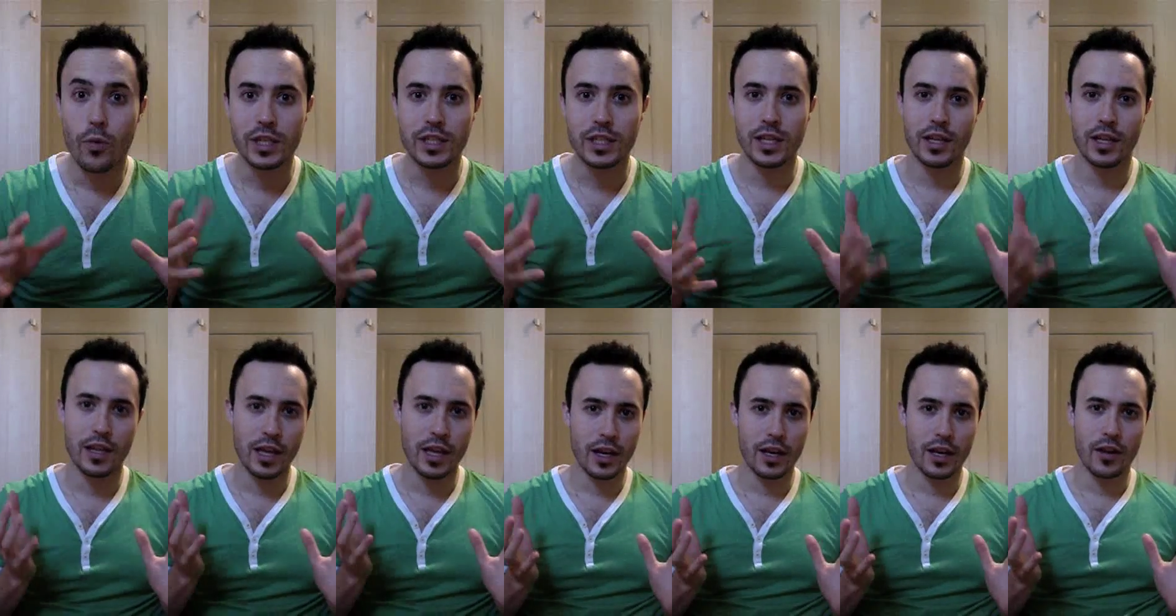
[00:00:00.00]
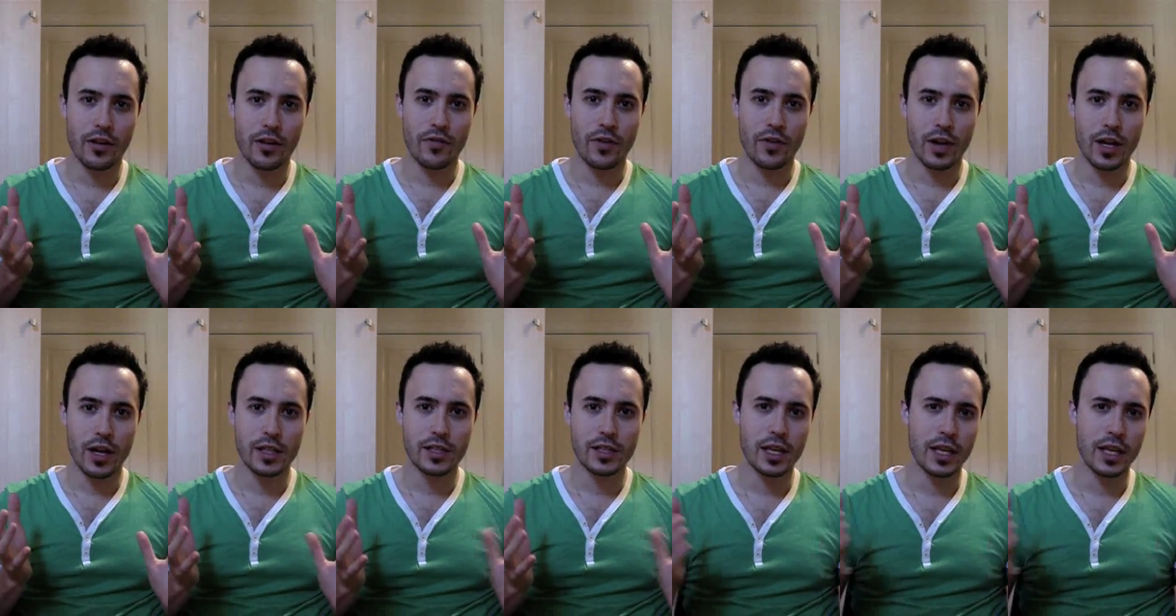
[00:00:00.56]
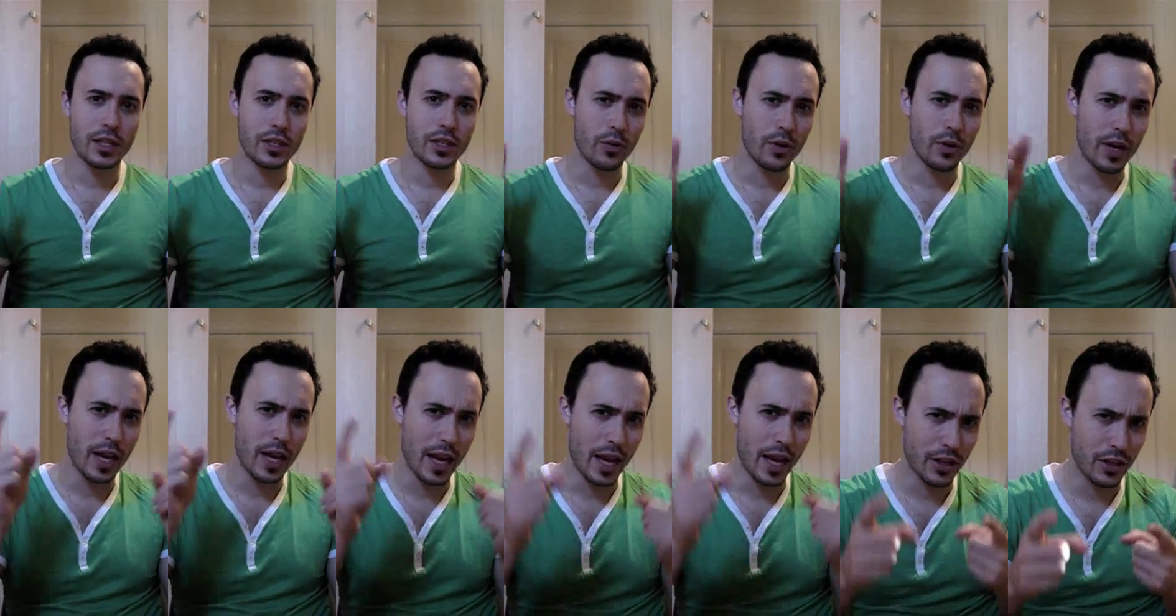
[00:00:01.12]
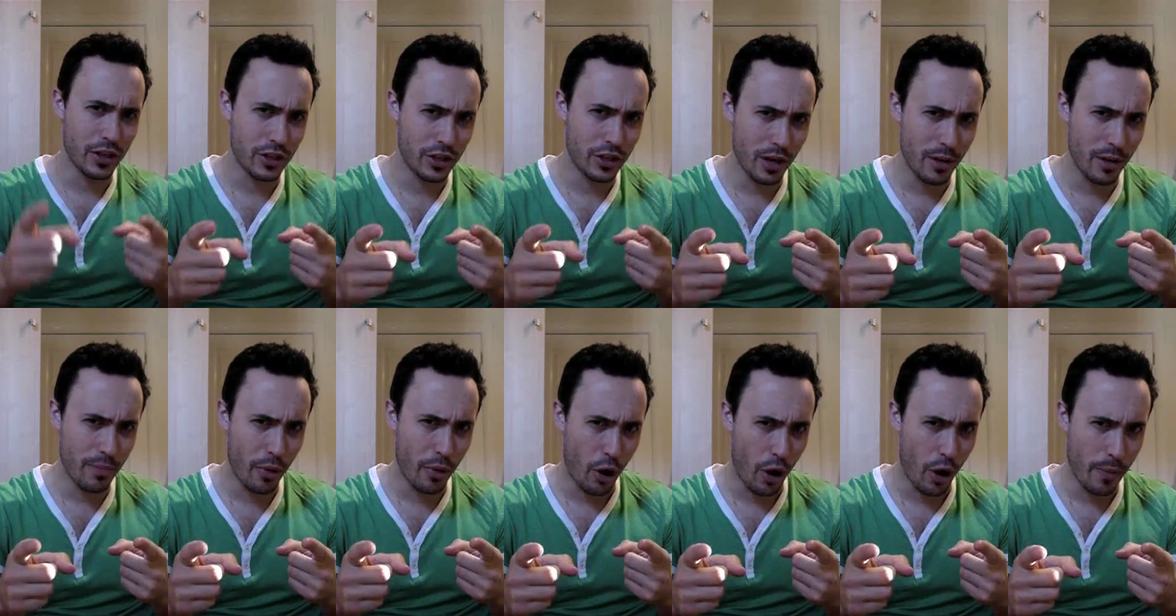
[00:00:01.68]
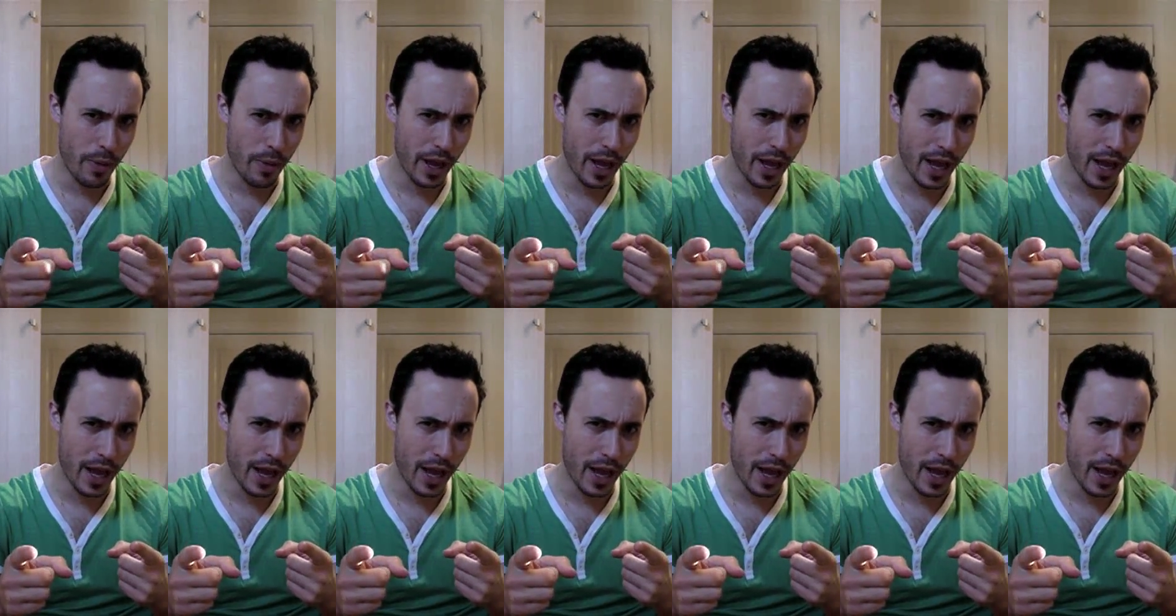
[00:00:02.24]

which it then converts into an instant pop